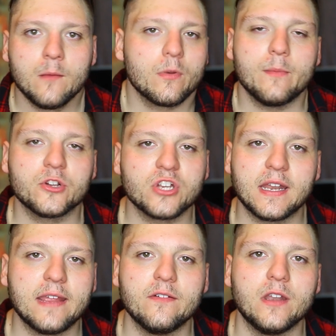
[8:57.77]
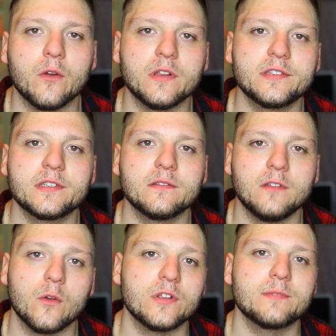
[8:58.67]
pretty much on a given
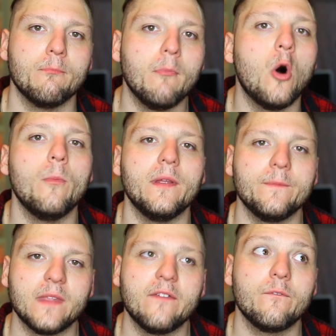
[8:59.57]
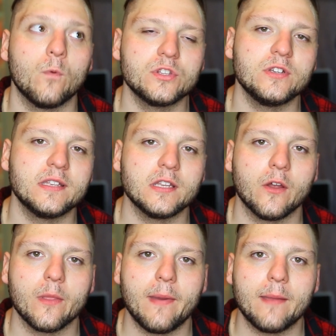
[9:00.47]
notice moment once you get to
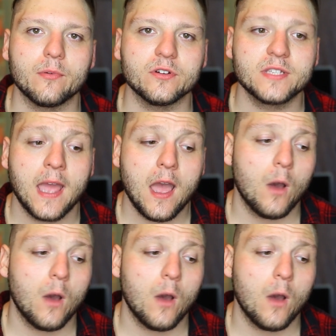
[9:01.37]
know the papers.